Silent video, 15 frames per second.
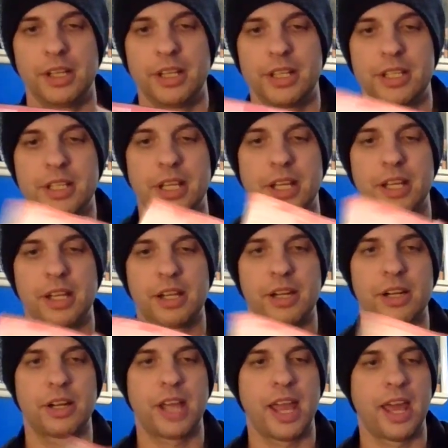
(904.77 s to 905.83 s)
This thing
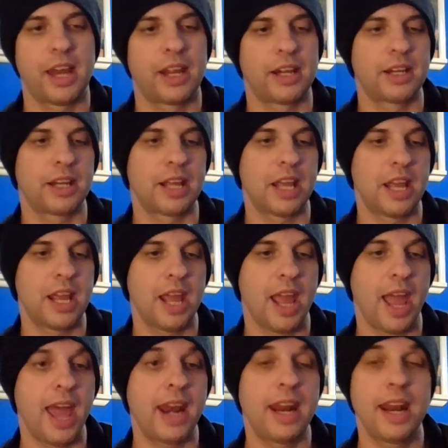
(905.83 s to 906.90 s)
here, Canon
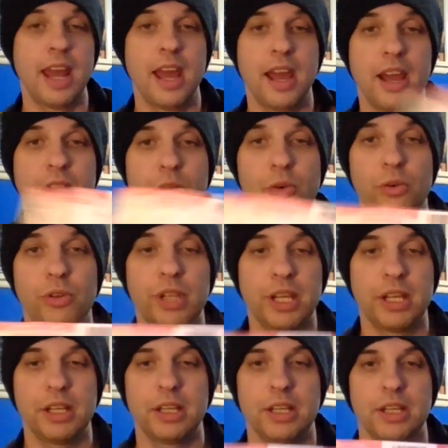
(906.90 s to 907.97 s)
Canada
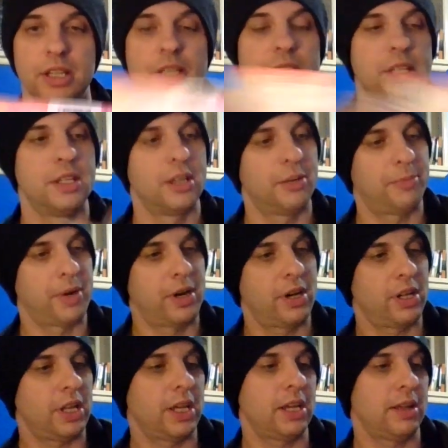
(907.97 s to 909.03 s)
only,
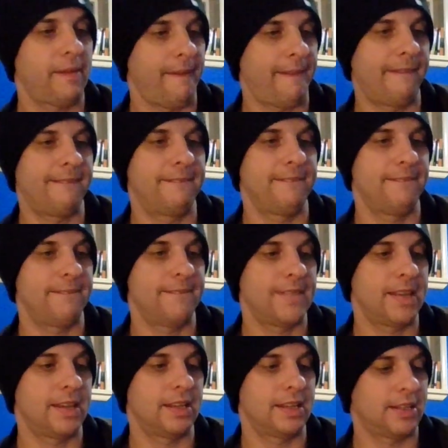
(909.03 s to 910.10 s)
apparently.
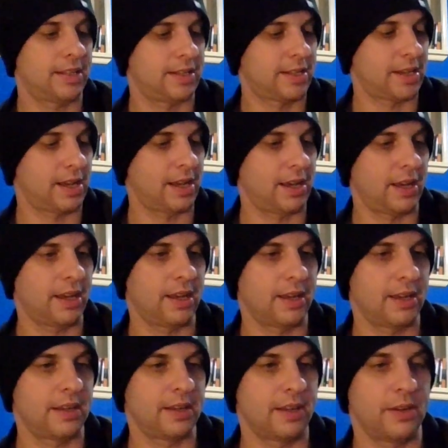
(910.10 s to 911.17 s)
It's
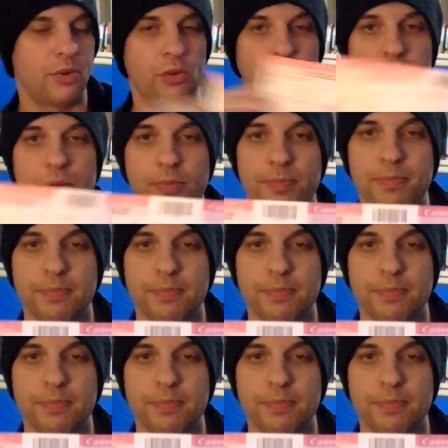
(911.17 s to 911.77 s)
only